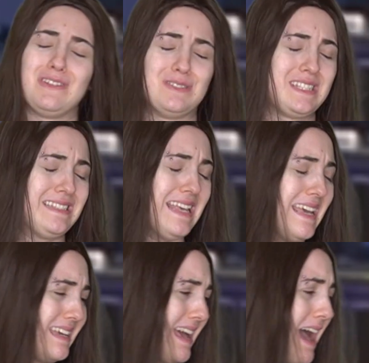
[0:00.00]
I feel
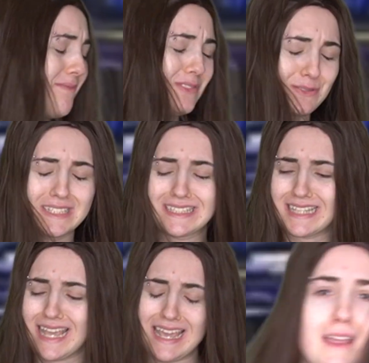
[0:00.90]

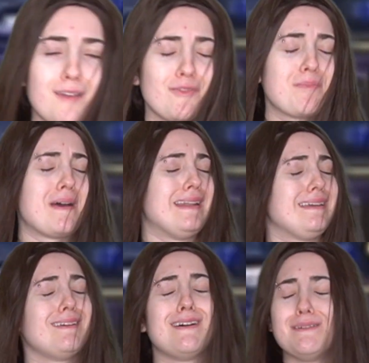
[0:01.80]
sick. Everybody,
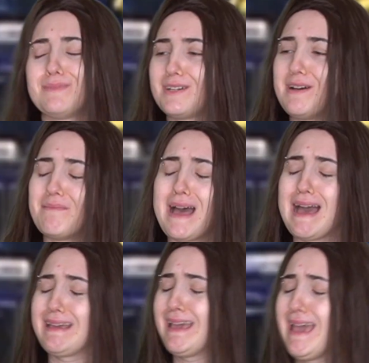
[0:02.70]
come.
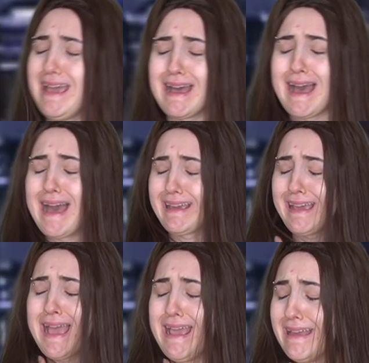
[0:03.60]
I
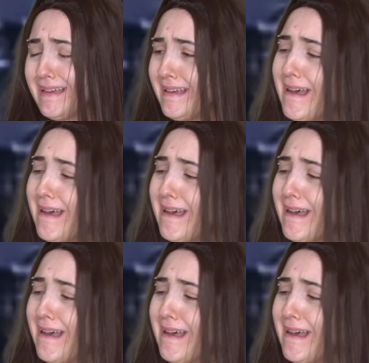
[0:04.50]
can't.